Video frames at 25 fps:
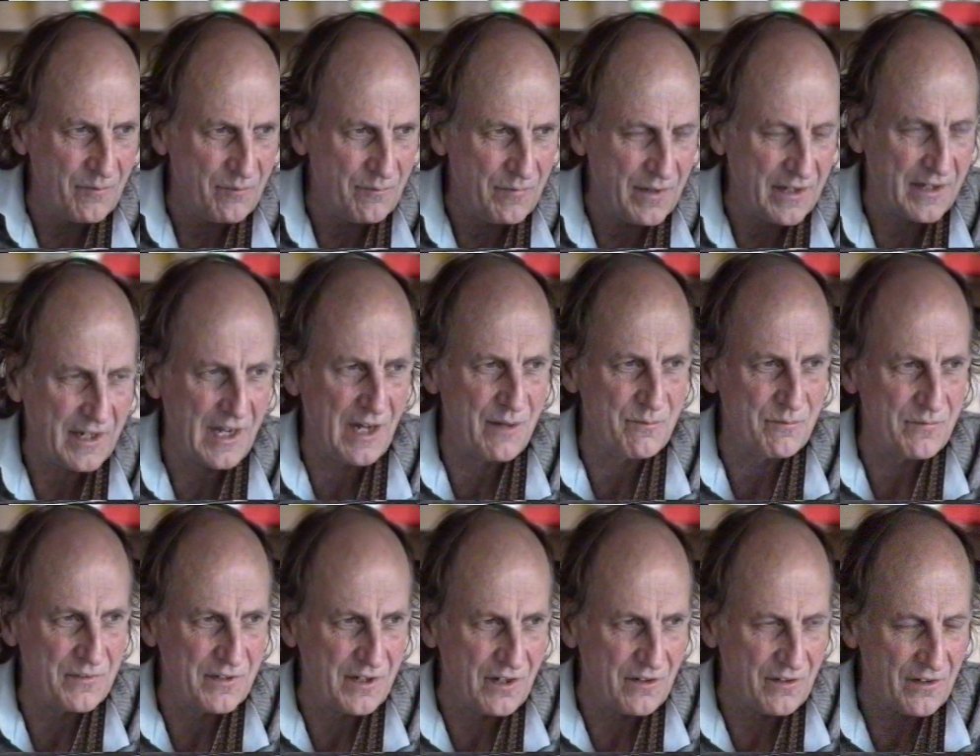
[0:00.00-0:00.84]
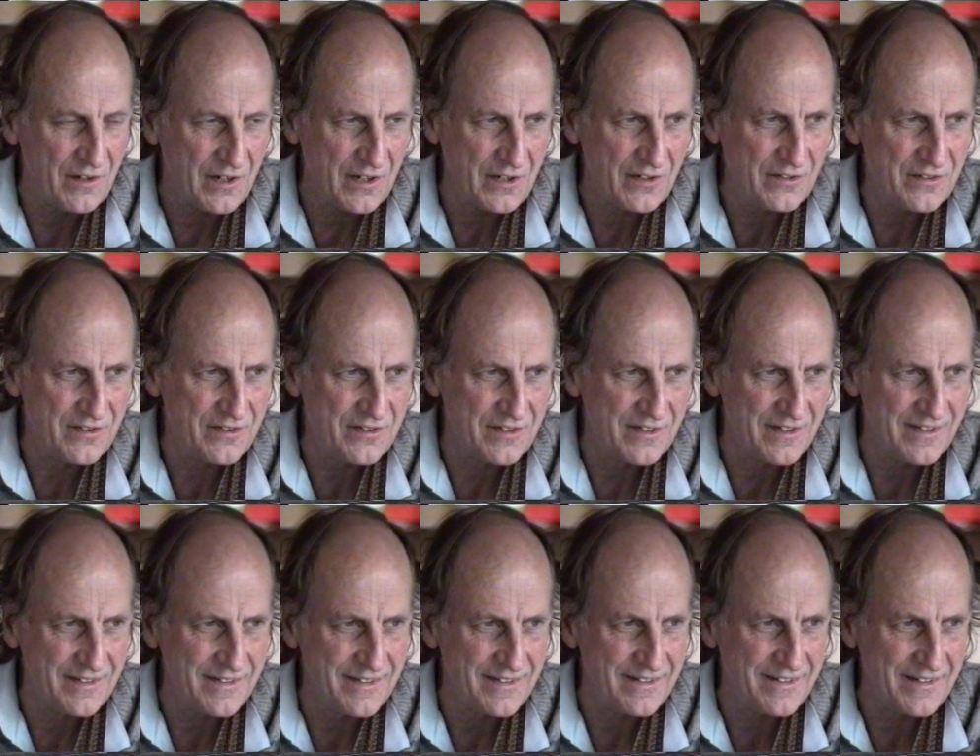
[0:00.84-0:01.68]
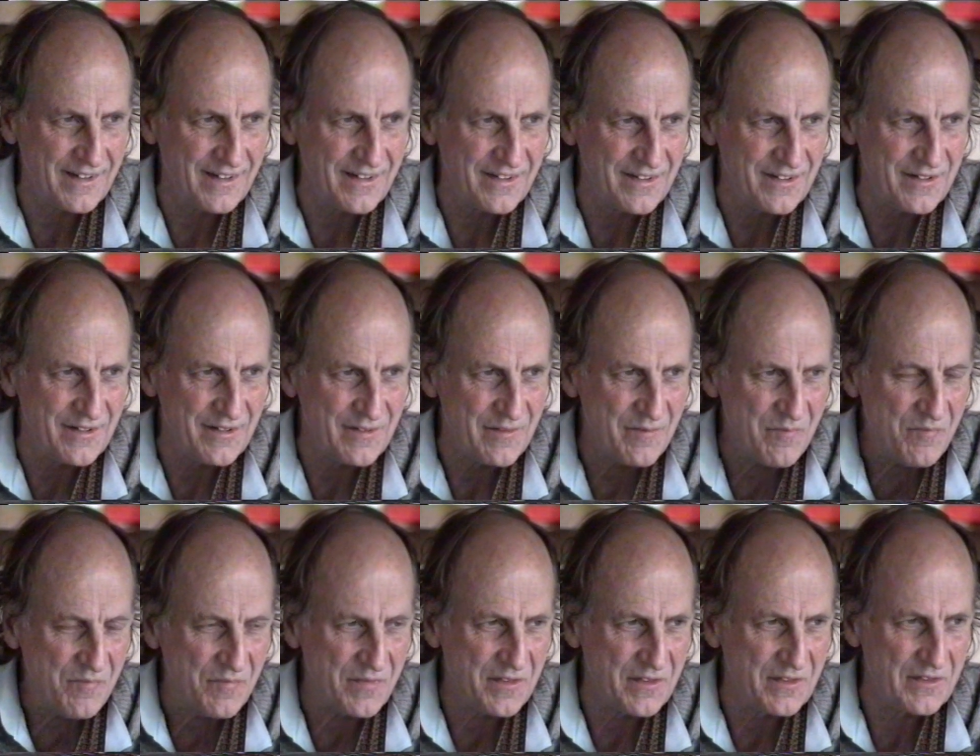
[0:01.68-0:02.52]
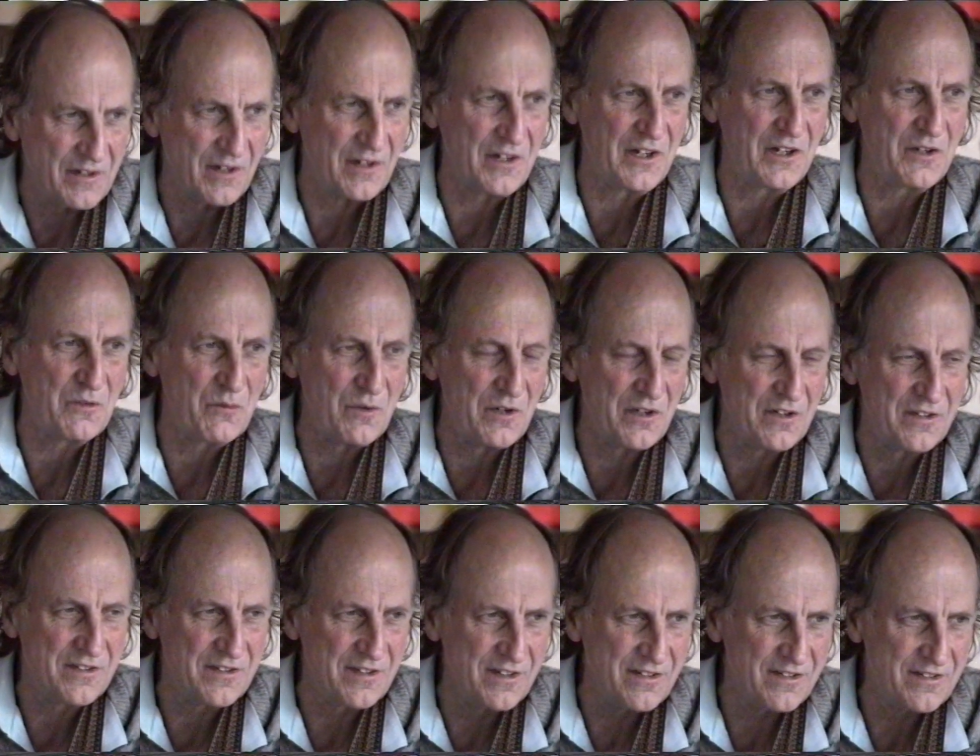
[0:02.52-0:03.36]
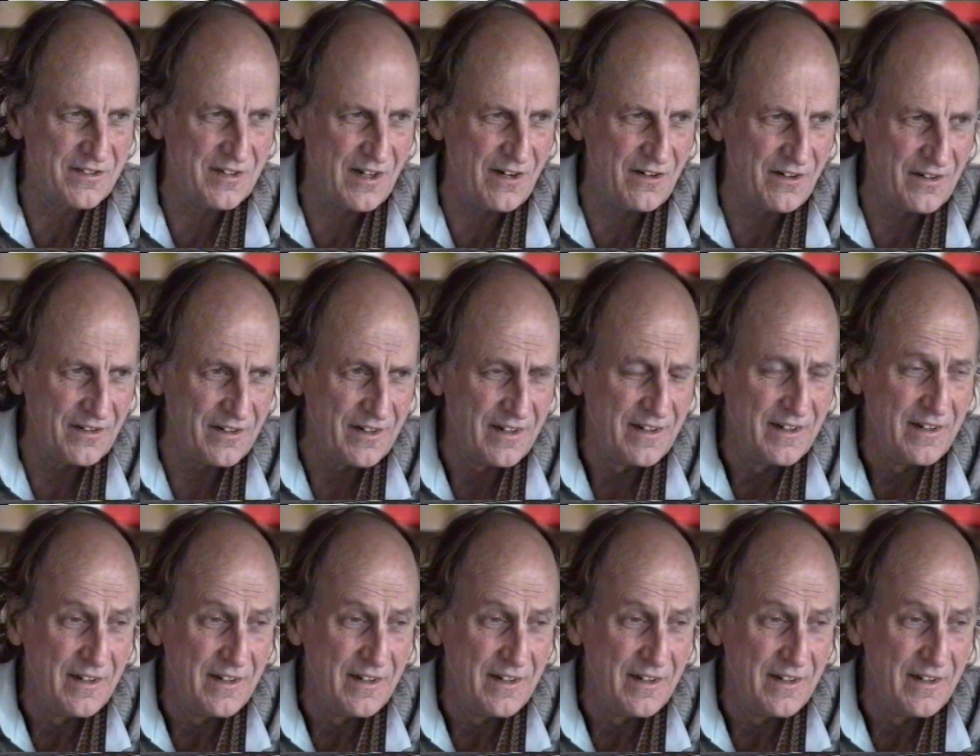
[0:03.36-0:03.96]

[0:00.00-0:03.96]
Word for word: become derelicts and um, delinquents and so on.